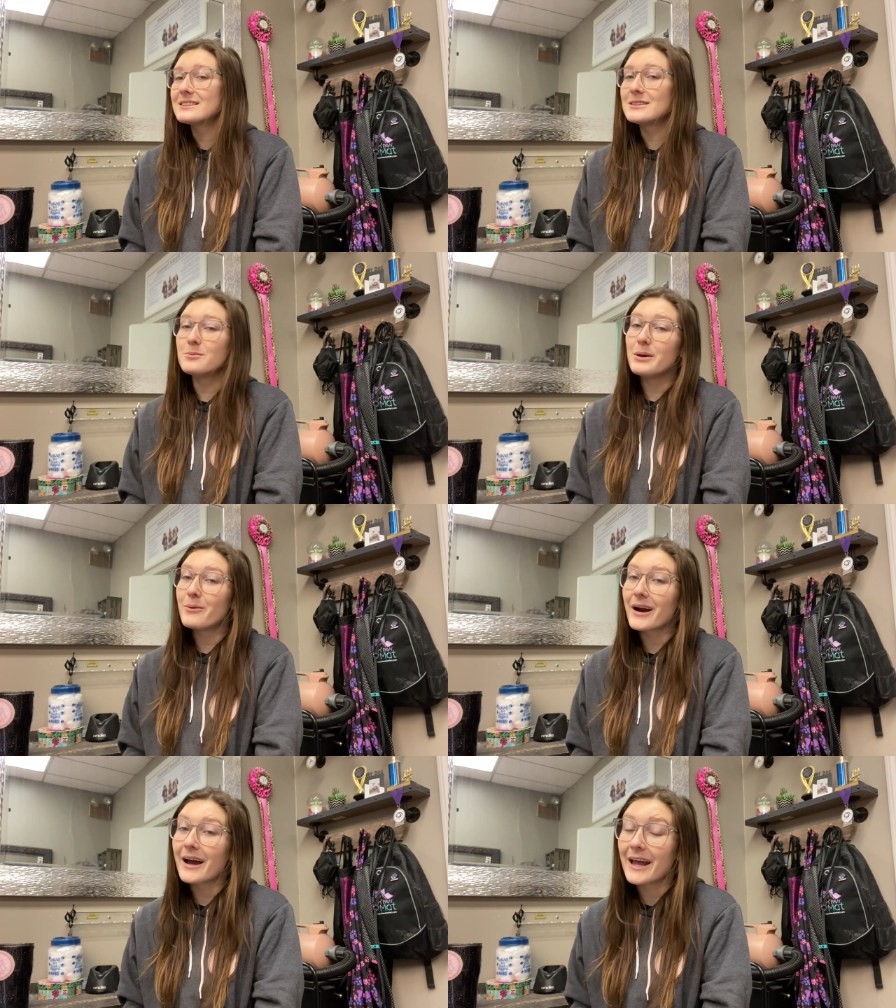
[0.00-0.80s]
to be
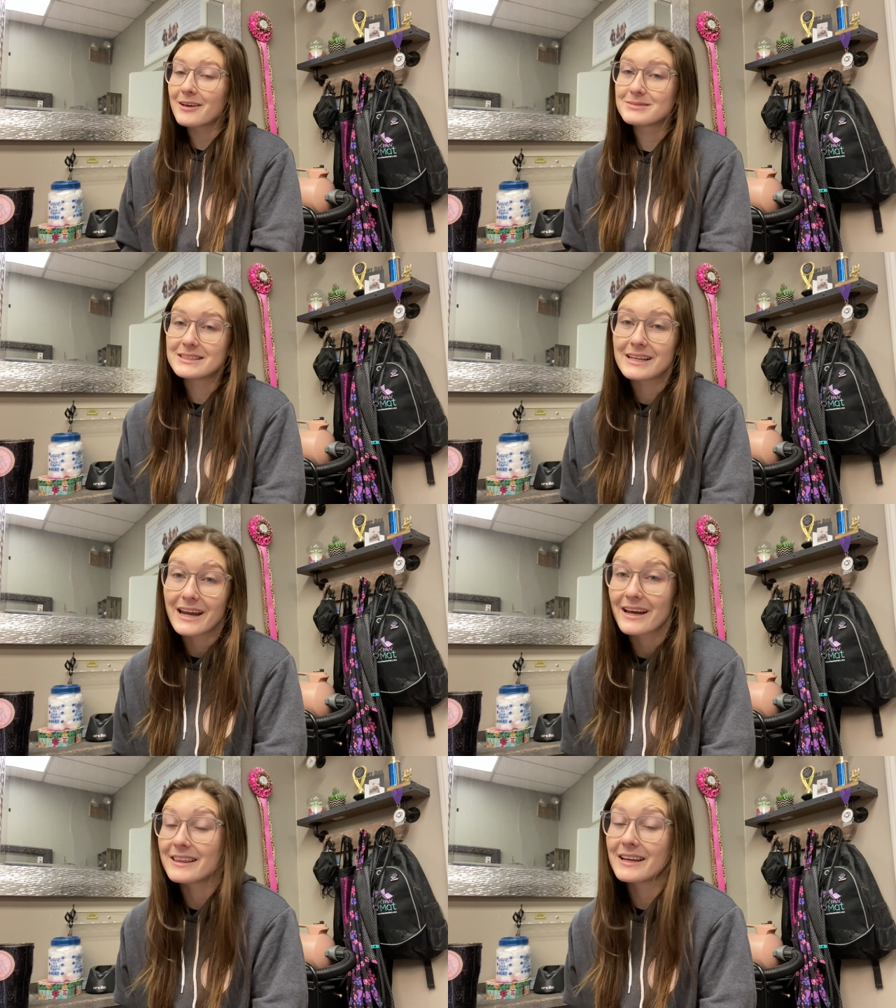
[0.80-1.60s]
where I am
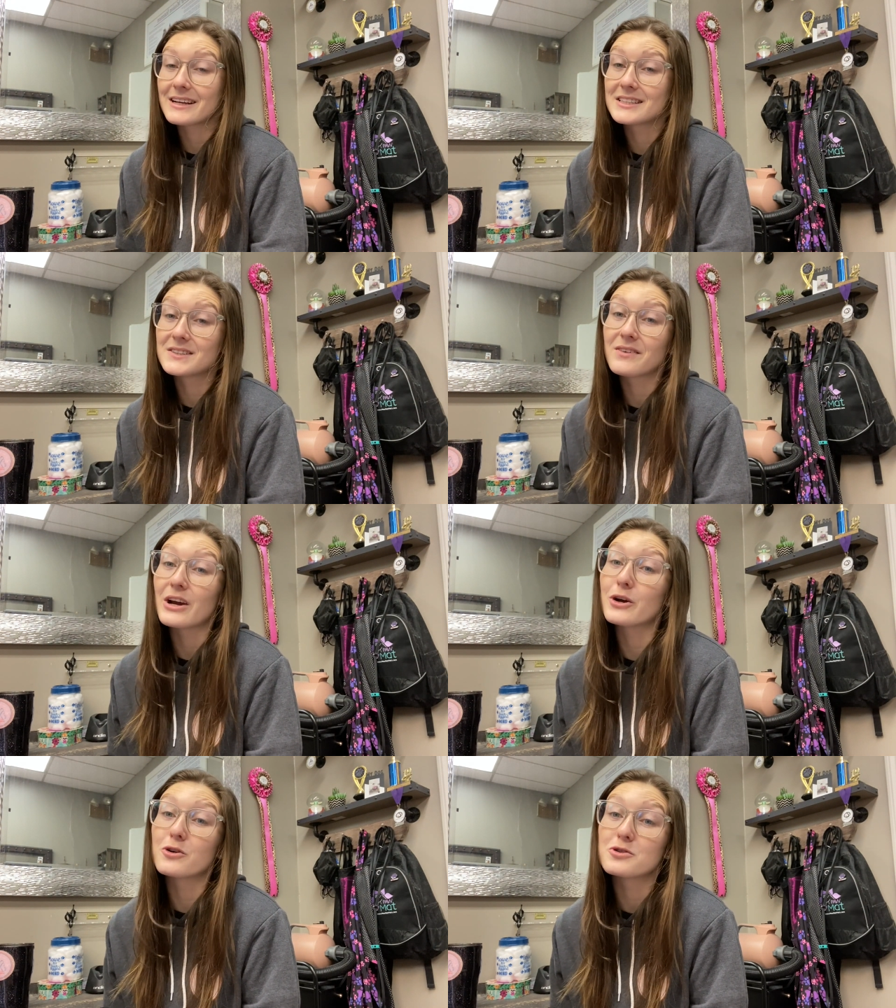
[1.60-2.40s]
today, I think it is a
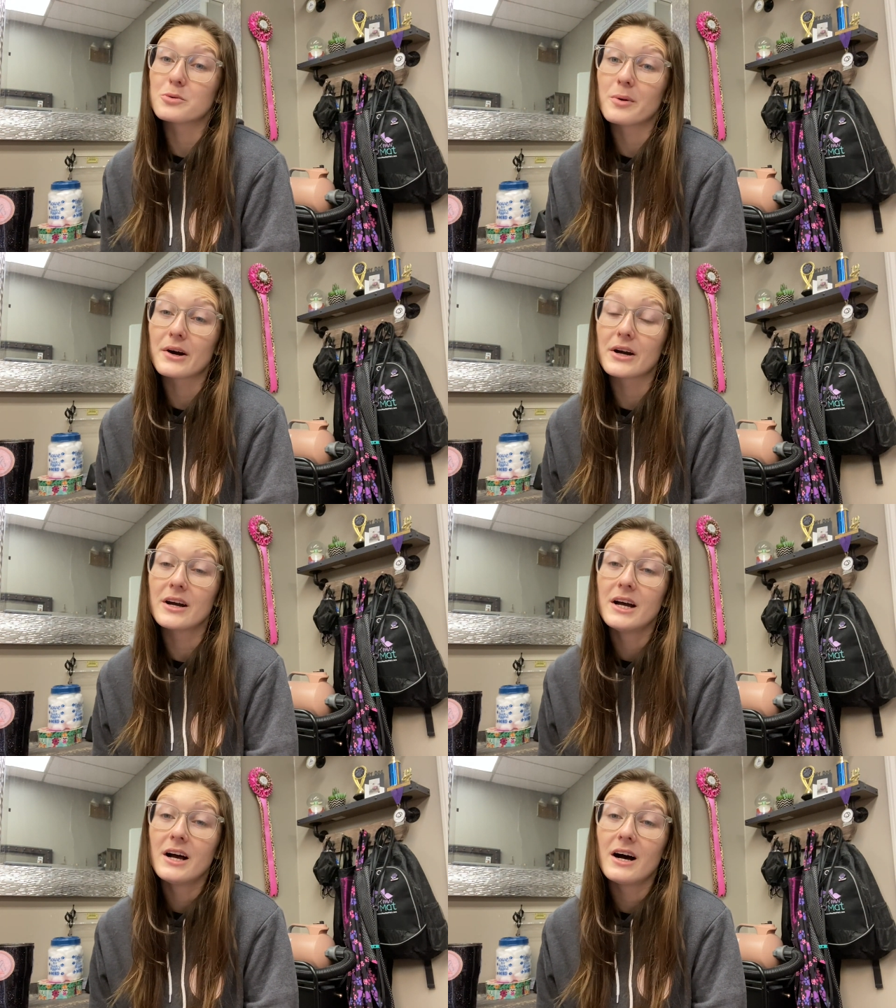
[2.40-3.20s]
very crucial part
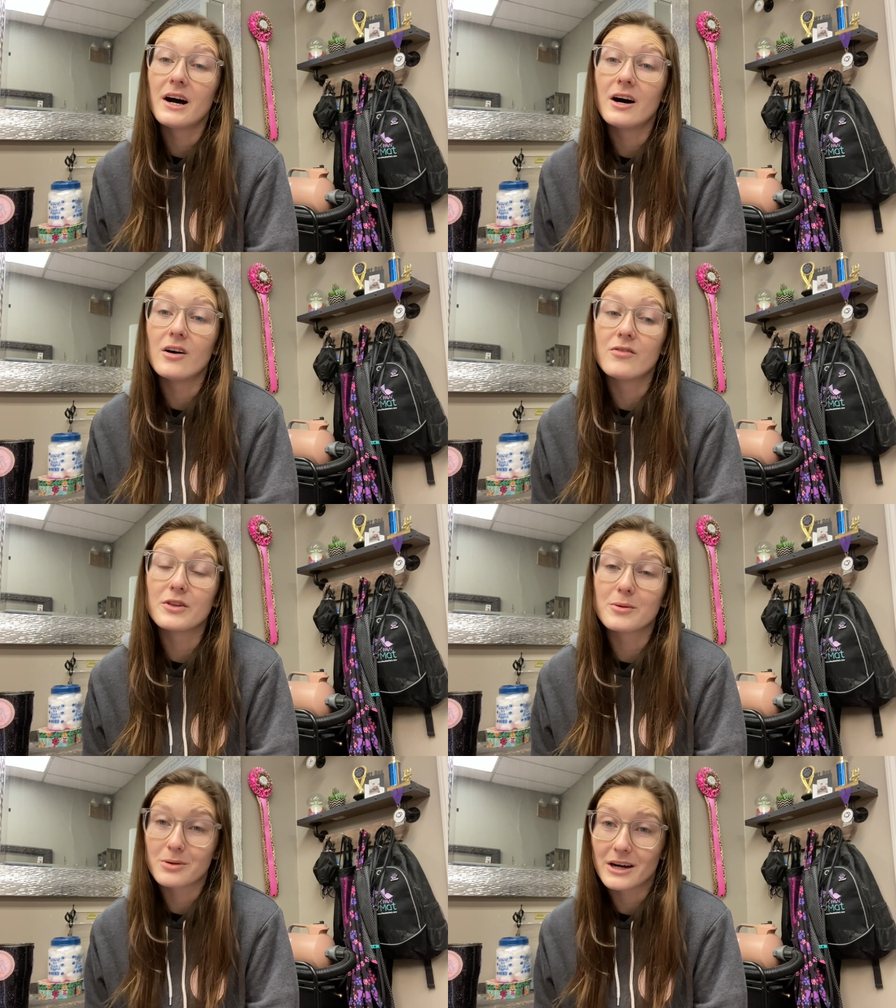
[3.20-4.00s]
of
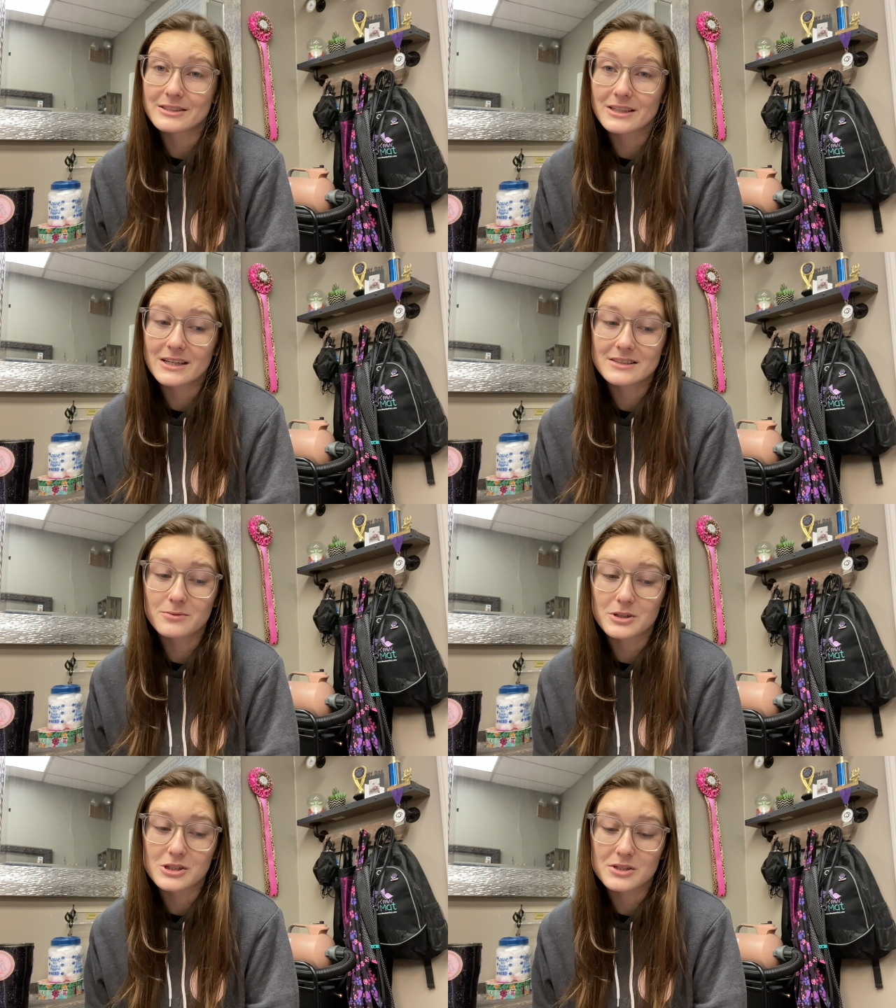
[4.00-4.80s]
the process,
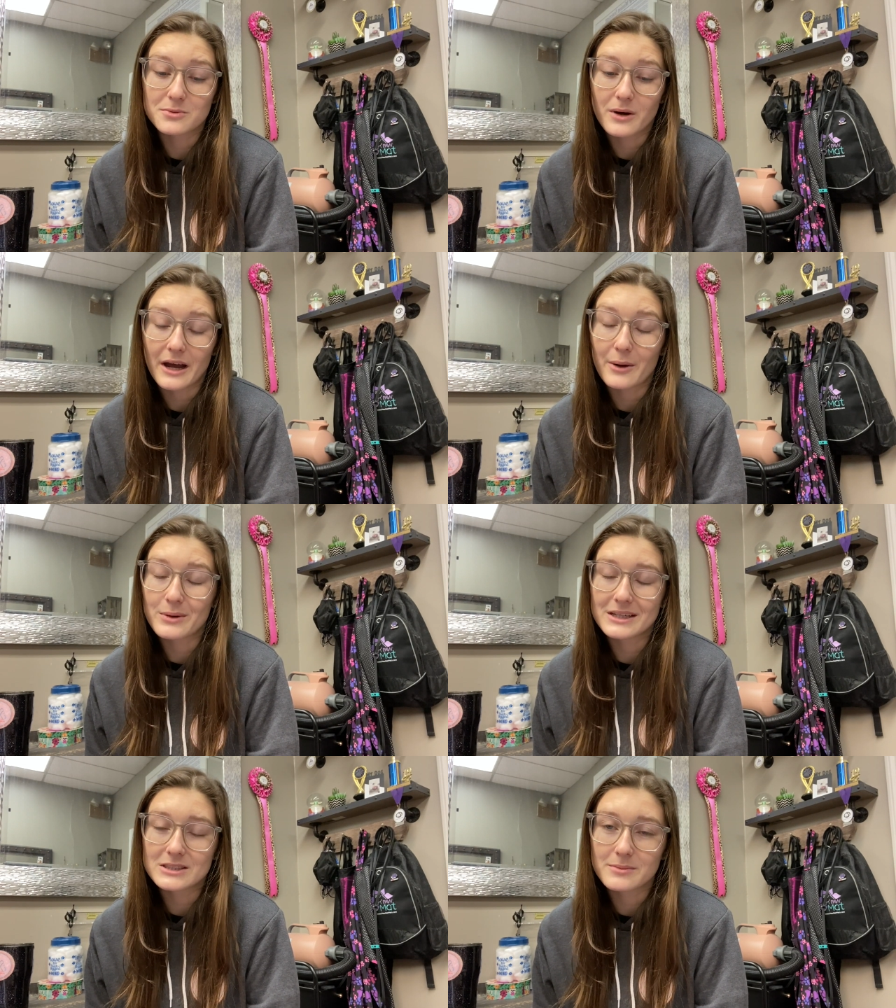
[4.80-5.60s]
which is why I
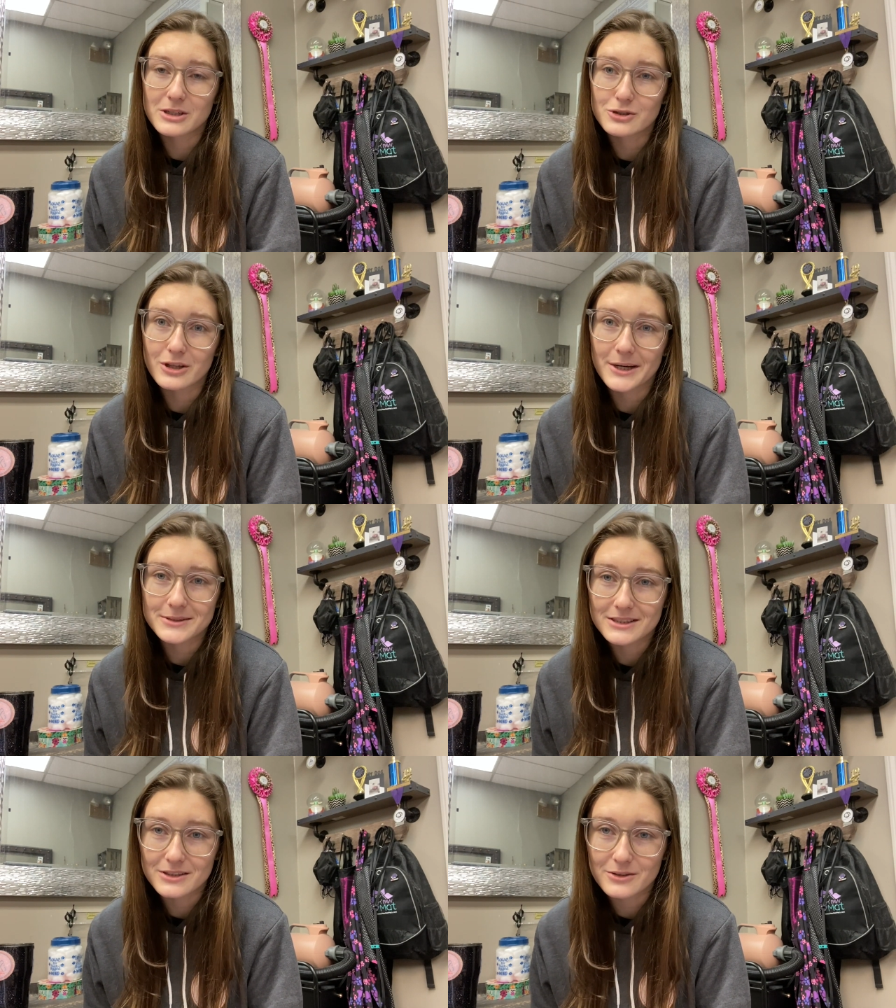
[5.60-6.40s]
wanted to make sure that
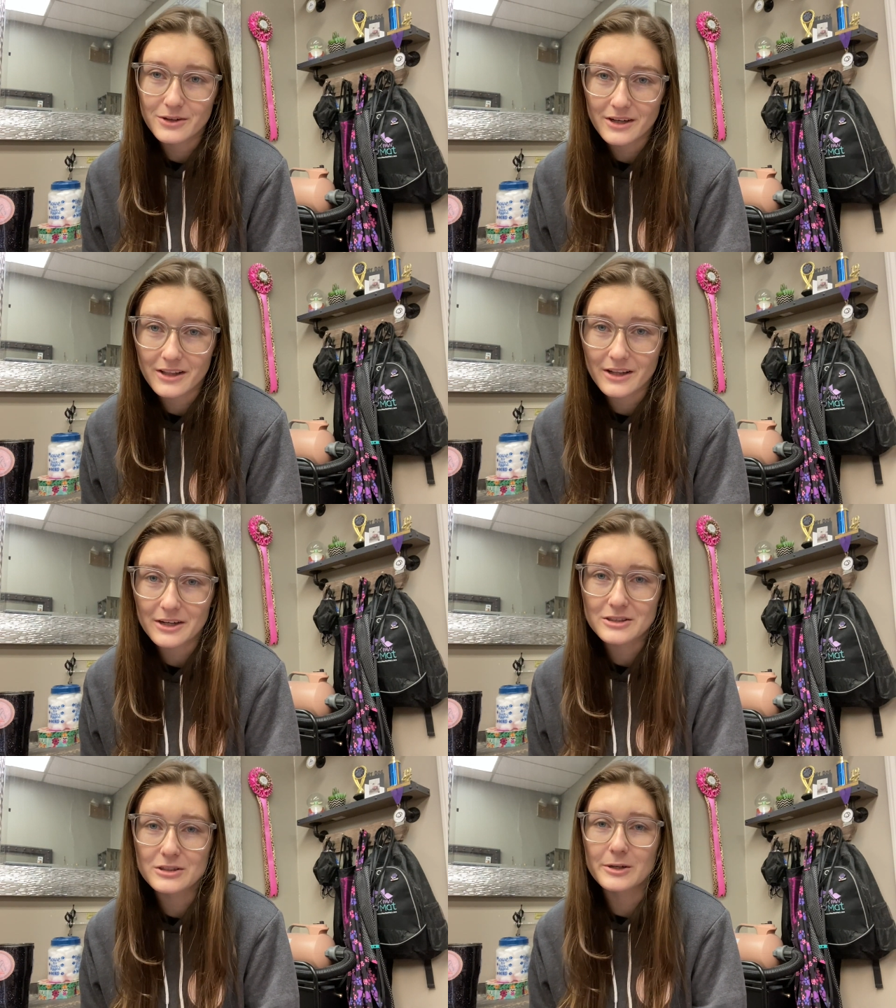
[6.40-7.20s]
was included in
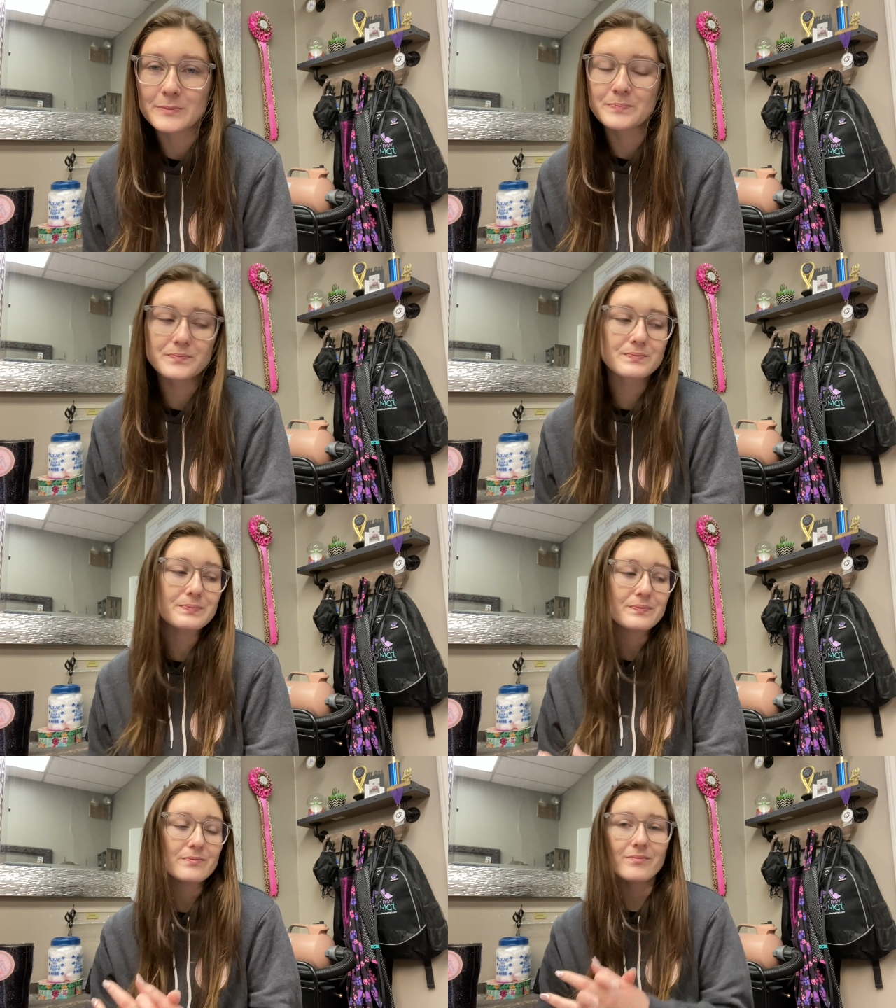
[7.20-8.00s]
there. So,
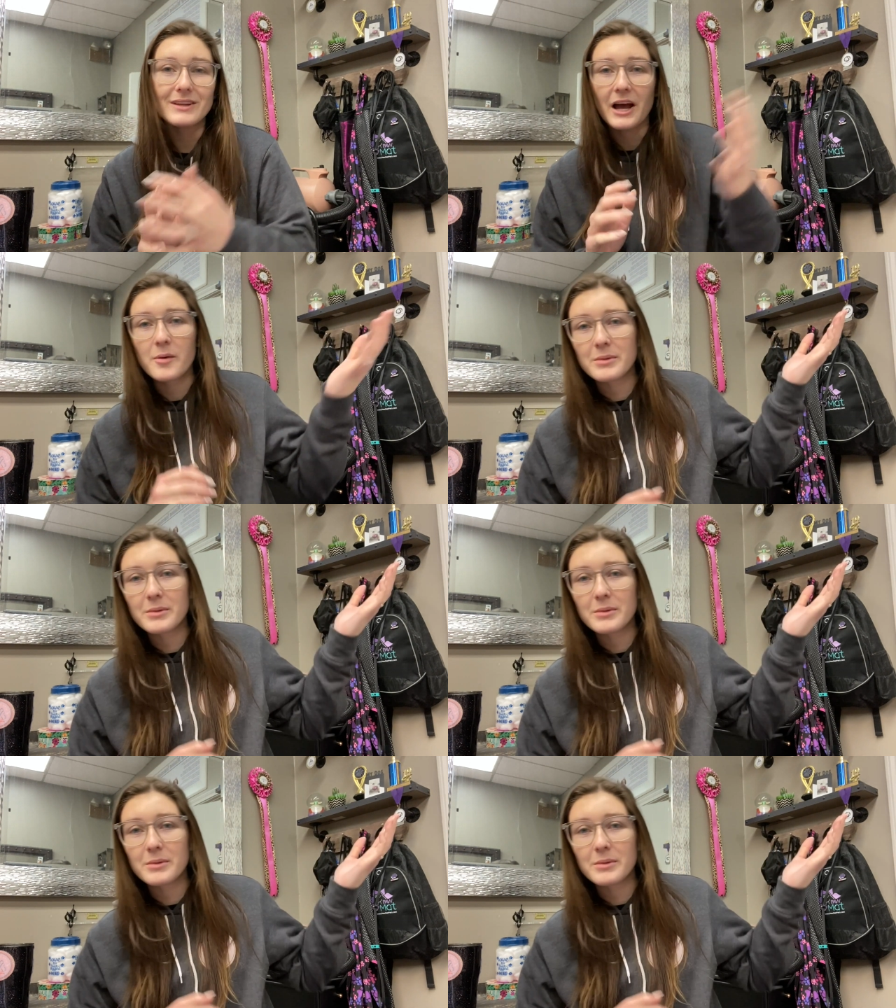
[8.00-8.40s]
I